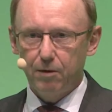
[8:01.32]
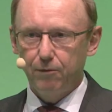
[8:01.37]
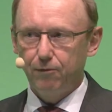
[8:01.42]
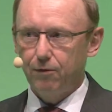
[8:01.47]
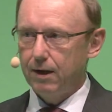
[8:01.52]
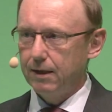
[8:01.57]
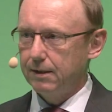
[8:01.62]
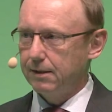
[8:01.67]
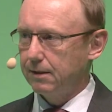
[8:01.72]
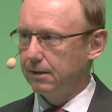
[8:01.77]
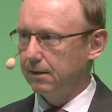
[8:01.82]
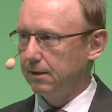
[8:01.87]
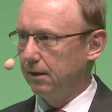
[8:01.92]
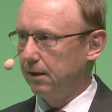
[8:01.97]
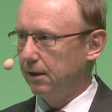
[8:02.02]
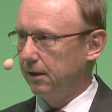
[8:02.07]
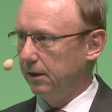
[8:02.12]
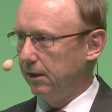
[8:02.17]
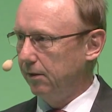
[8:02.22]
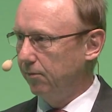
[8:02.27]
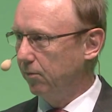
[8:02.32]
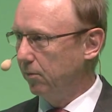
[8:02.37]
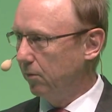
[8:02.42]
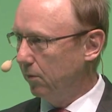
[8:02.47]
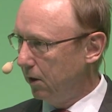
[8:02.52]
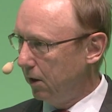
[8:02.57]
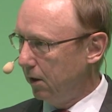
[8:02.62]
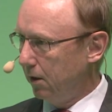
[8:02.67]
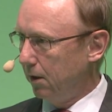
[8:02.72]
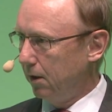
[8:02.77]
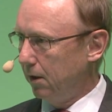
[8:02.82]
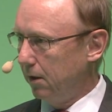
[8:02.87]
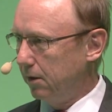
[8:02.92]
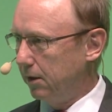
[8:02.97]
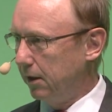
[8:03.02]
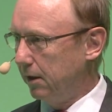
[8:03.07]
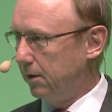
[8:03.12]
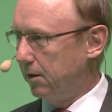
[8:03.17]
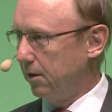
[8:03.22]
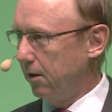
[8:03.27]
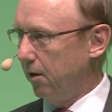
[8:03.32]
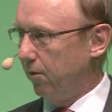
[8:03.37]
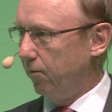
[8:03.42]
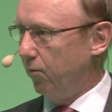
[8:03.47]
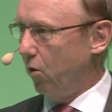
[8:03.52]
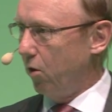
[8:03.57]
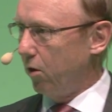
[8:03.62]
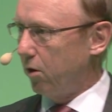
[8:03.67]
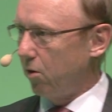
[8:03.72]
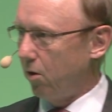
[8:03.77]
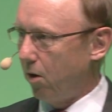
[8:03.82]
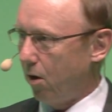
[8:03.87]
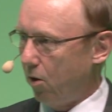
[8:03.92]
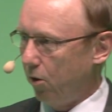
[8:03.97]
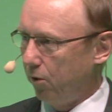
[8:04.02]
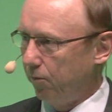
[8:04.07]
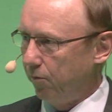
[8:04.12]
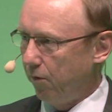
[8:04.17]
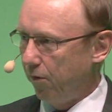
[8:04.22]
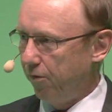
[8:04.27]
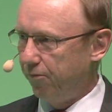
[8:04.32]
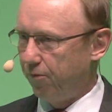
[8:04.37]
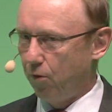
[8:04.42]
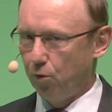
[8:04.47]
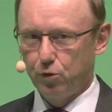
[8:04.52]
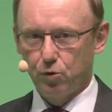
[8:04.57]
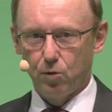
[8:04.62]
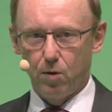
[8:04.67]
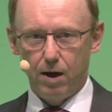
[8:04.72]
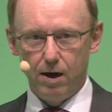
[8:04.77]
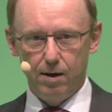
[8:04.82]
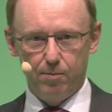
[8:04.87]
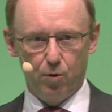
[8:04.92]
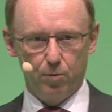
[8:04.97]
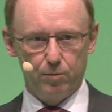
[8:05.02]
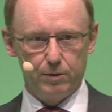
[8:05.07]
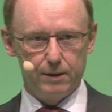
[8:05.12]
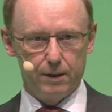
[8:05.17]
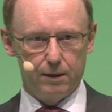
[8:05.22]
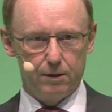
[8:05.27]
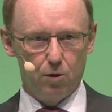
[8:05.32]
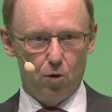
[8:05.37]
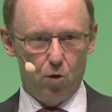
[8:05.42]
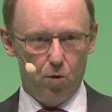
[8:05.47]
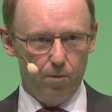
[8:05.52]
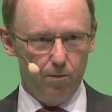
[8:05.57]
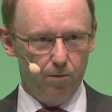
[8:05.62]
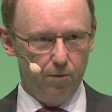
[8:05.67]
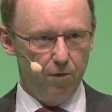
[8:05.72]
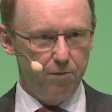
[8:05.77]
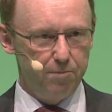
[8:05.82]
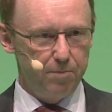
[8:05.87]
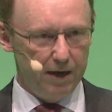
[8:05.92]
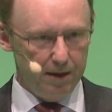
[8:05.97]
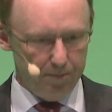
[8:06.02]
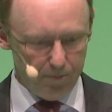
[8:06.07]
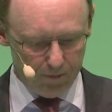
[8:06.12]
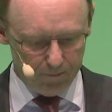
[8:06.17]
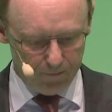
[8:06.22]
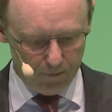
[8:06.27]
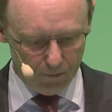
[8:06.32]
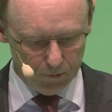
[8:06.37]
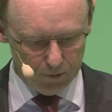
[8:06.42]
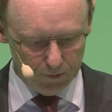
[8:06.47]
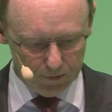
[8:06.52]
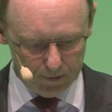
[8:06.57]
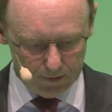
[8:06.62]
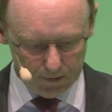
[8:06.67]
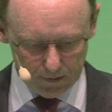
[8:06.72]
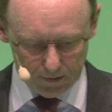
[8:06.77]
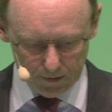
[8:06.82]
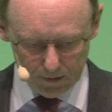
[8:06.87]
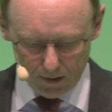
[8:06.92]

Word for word: of us uh, even did uh, work around with photo albums at home with paper photos.